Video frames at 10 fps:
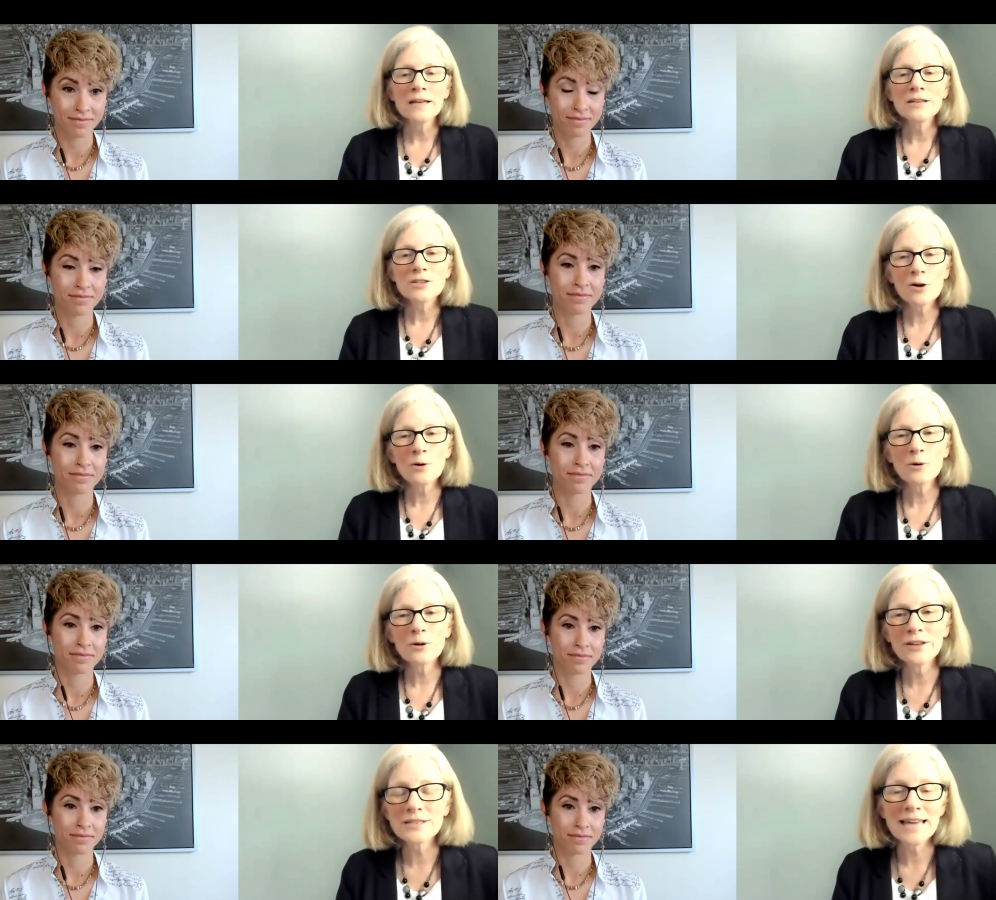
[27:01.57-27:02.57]
Speaker 1: So
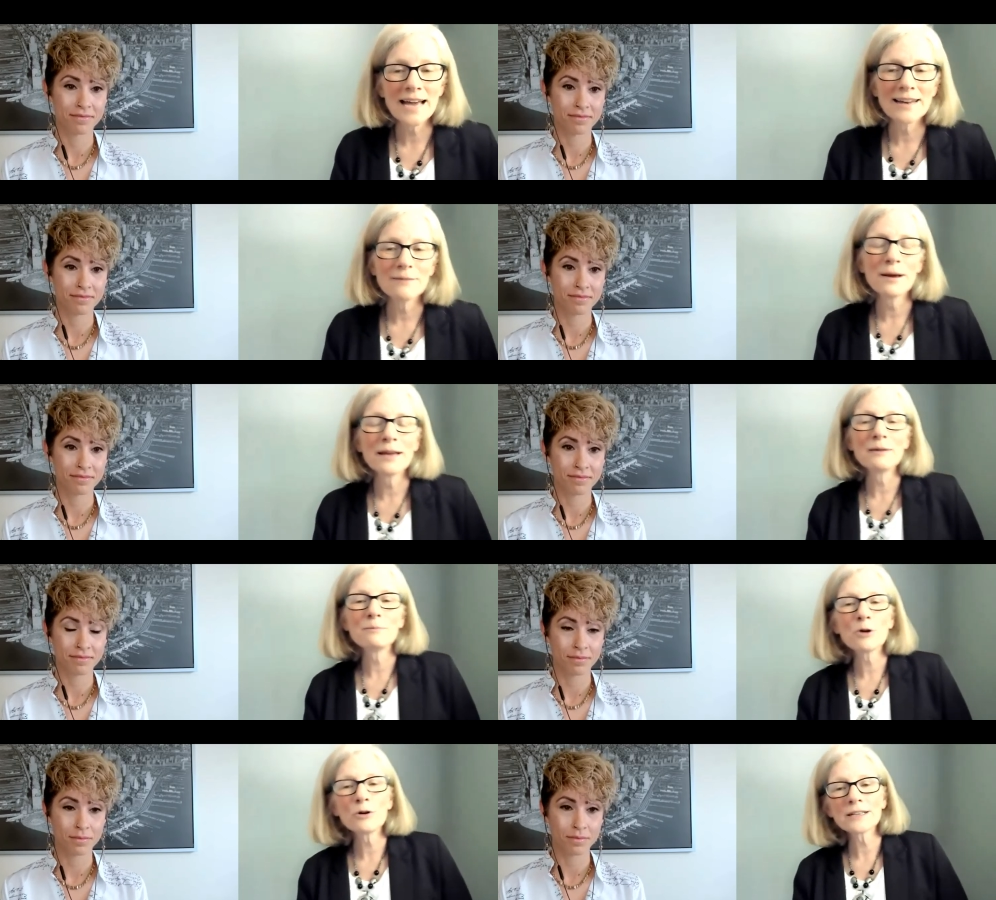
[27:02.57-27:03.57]
there's that. My
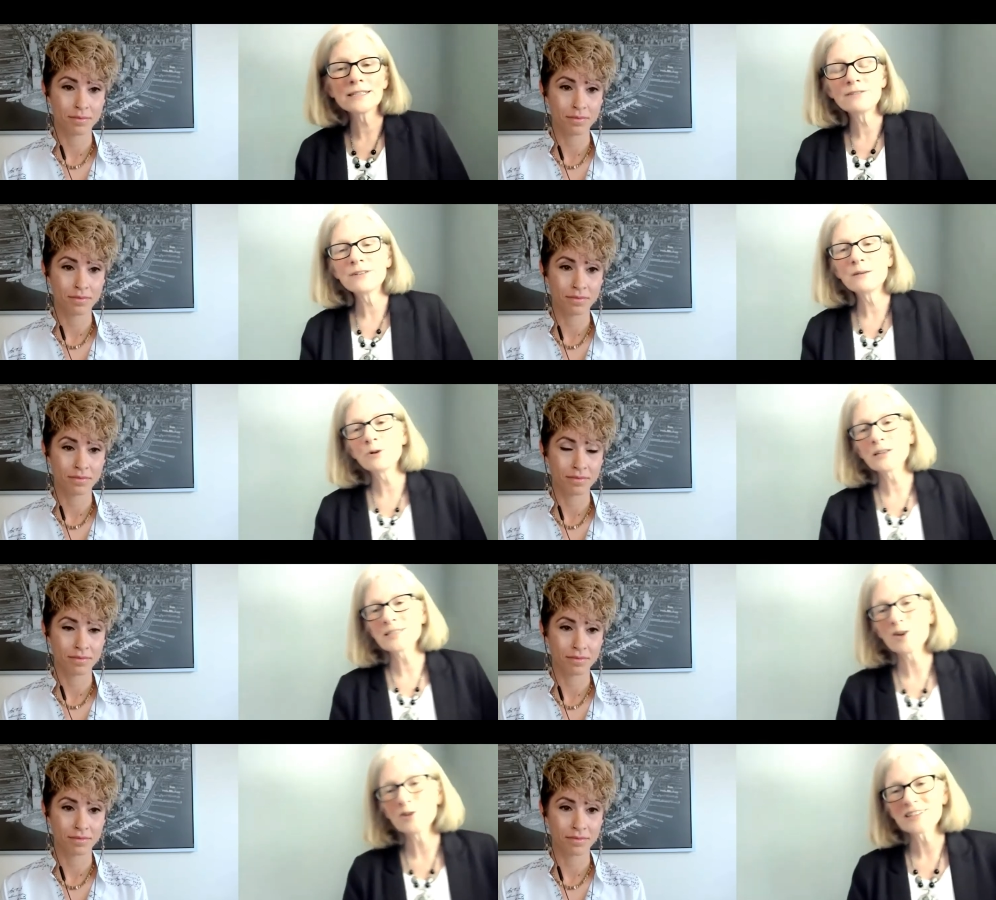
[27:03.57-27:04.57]
productivity book is
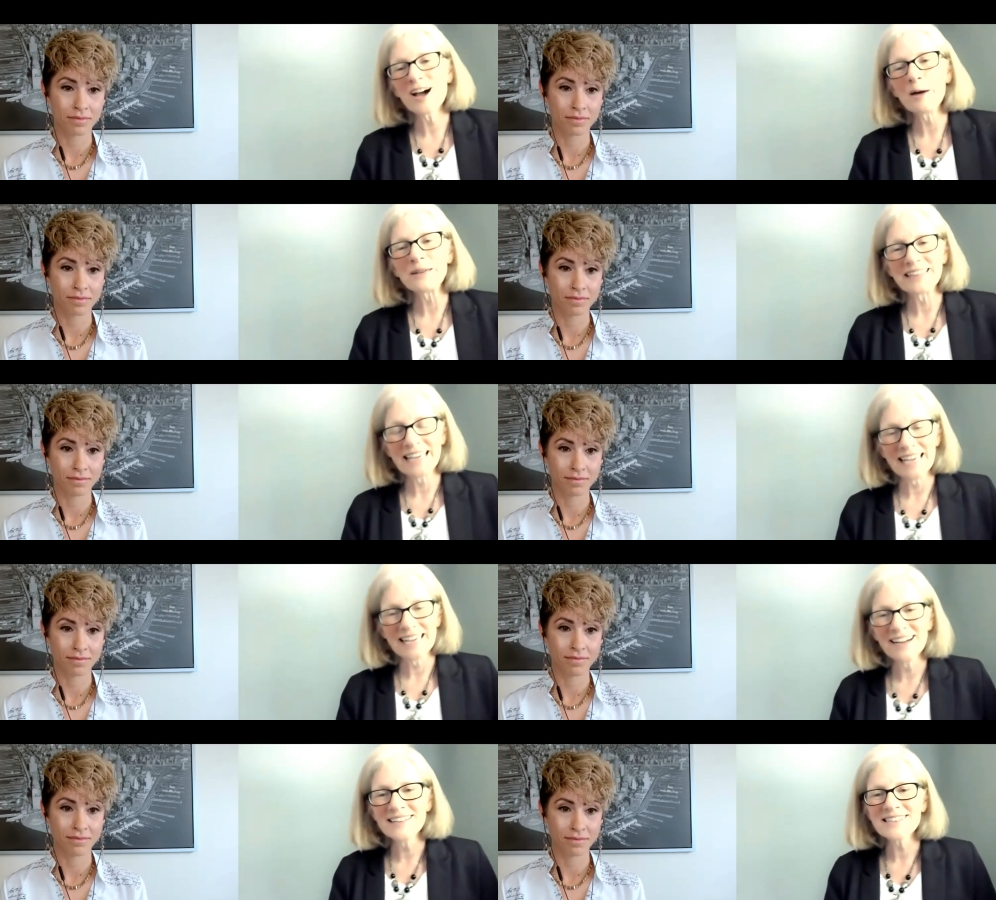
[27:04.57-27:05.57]
called Calming the
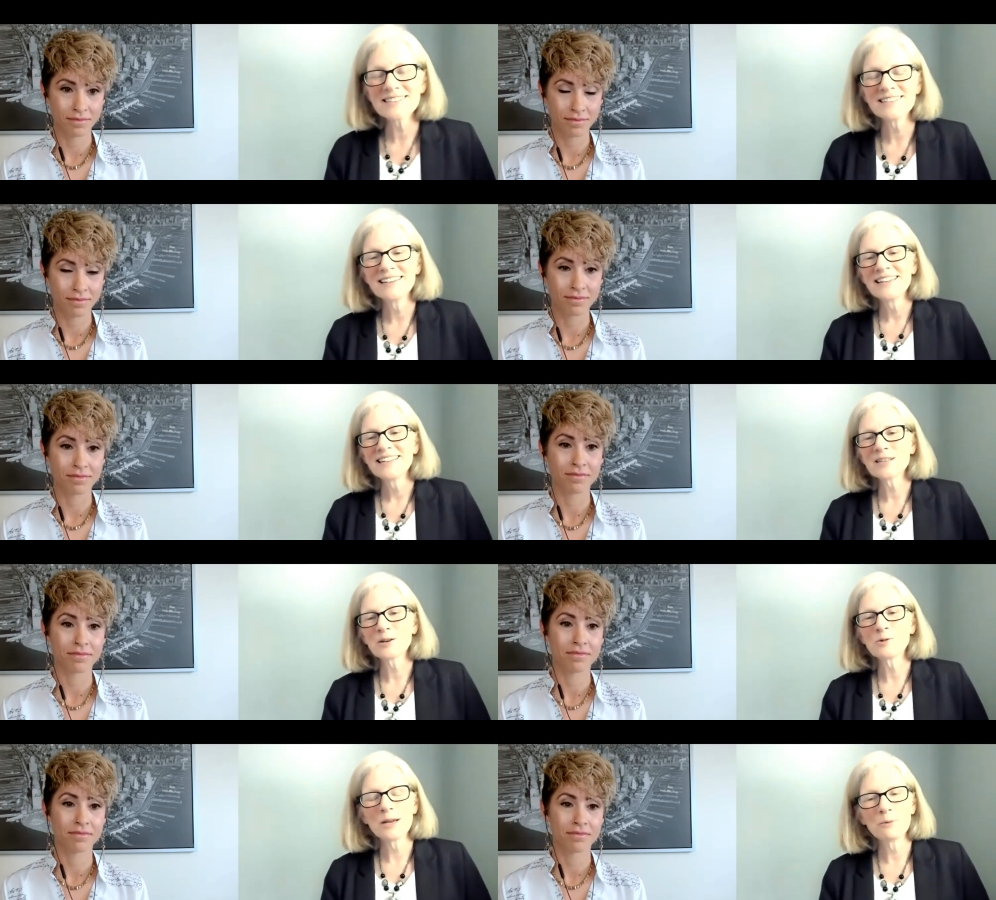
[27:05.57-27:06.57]
Chaos. It's a
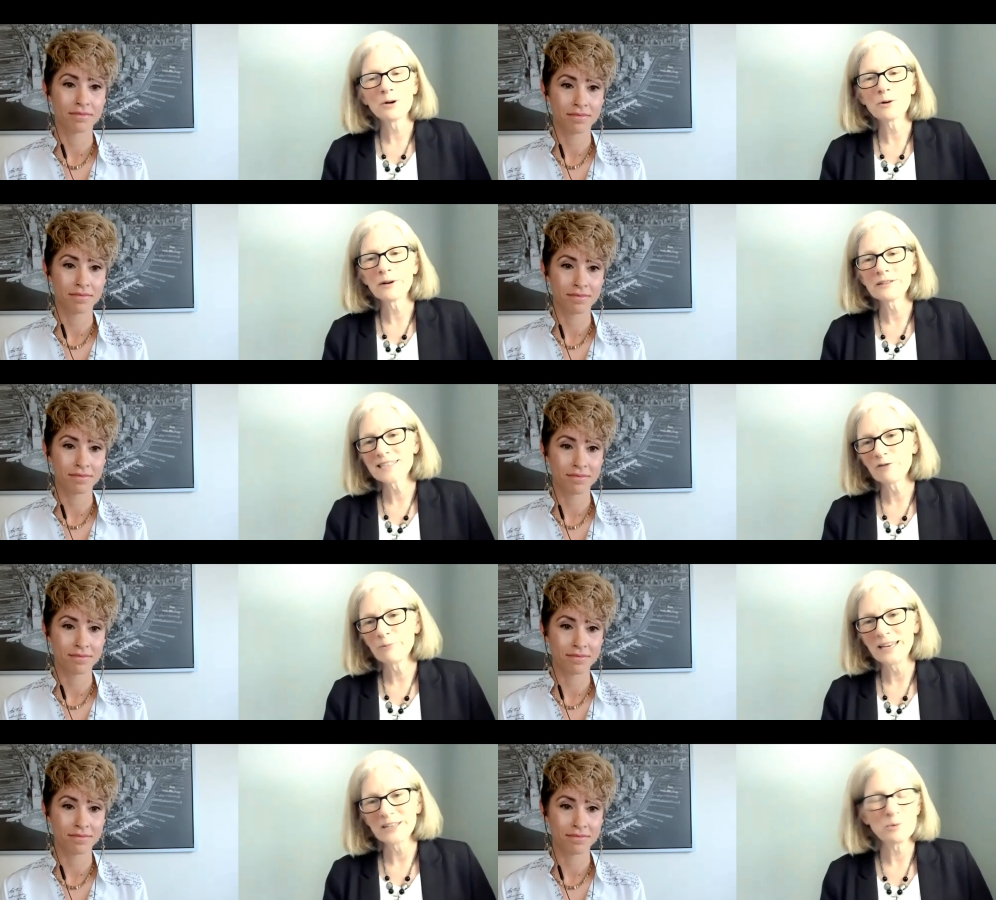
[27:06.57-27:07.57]
great book around self
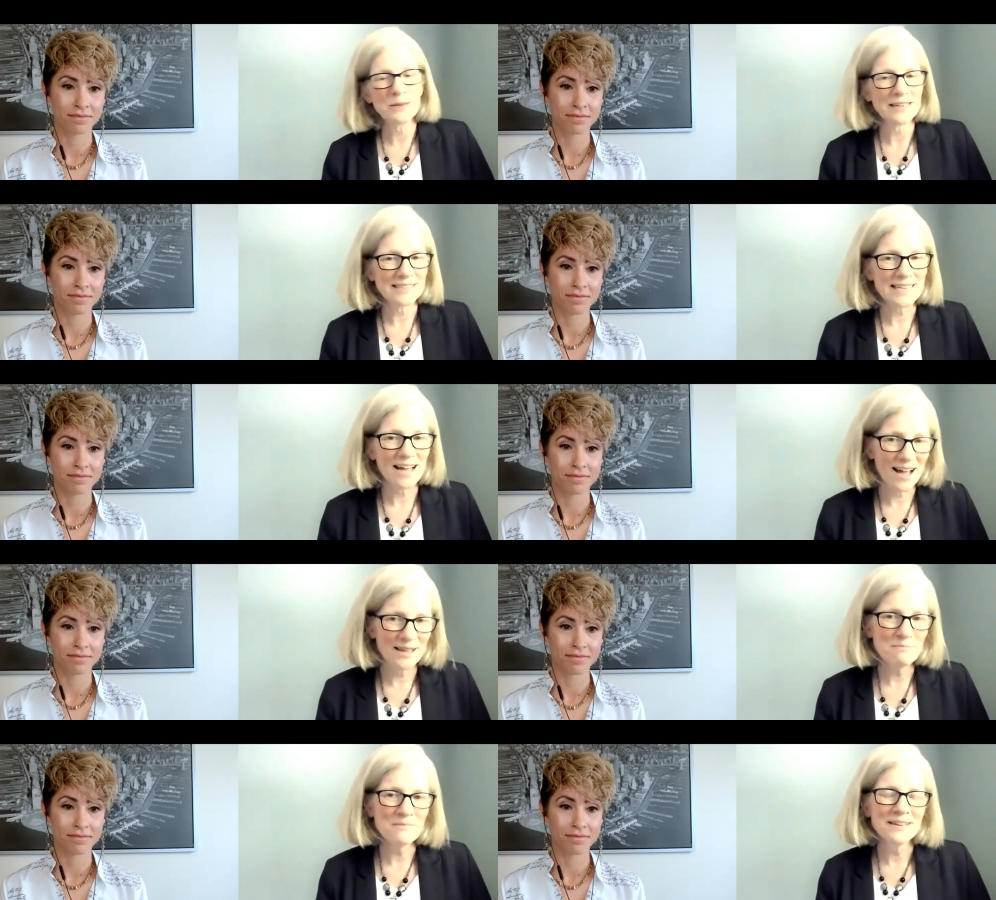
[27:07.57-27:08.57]
management and
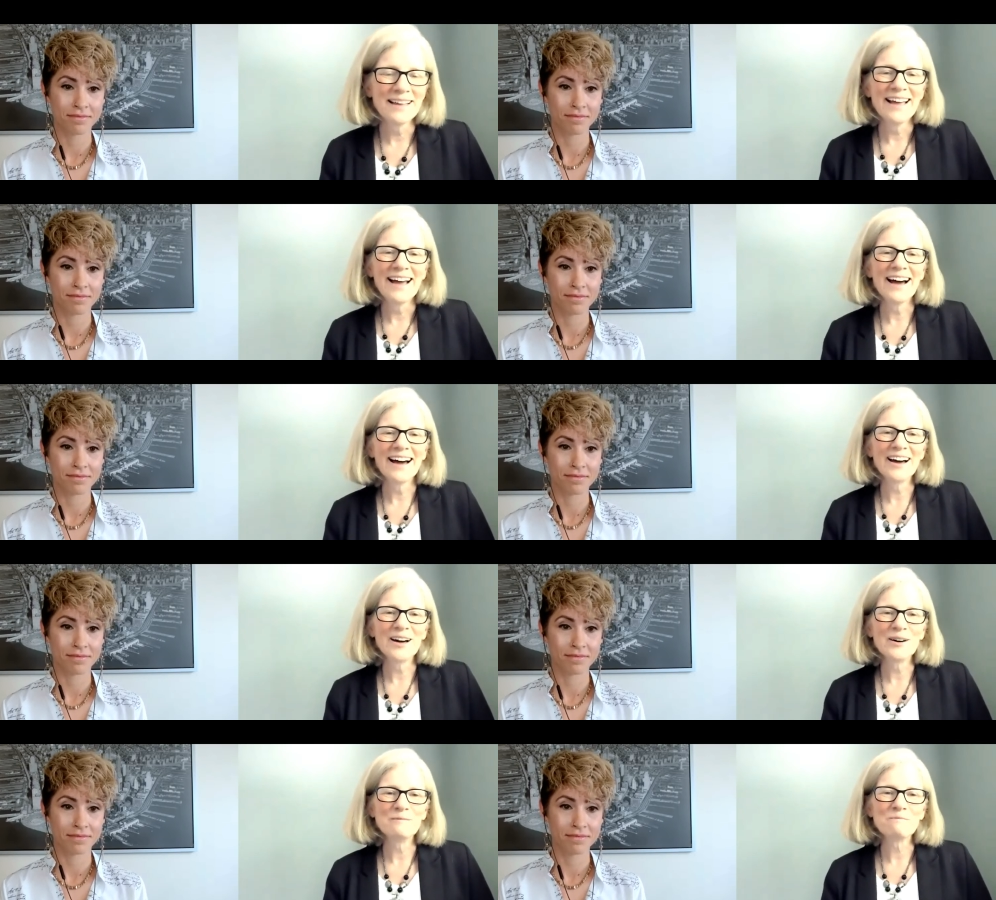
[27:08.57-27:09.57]
time.
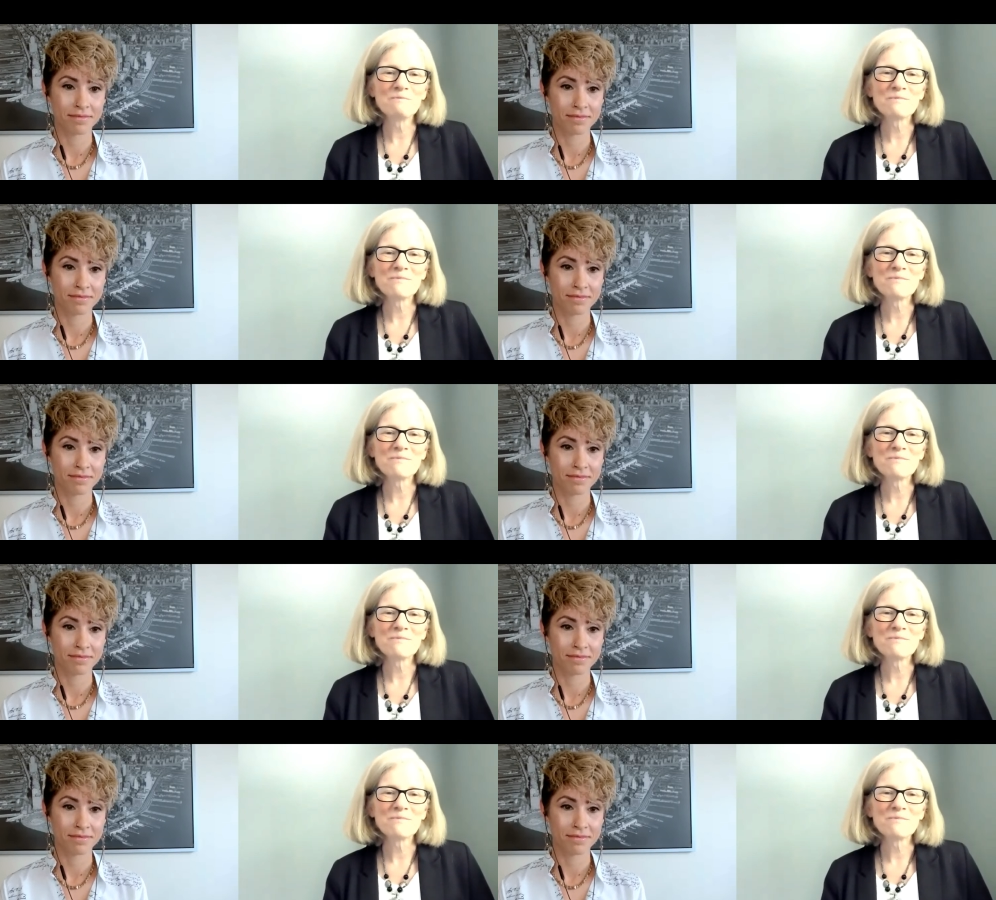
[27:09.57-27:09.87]
Um,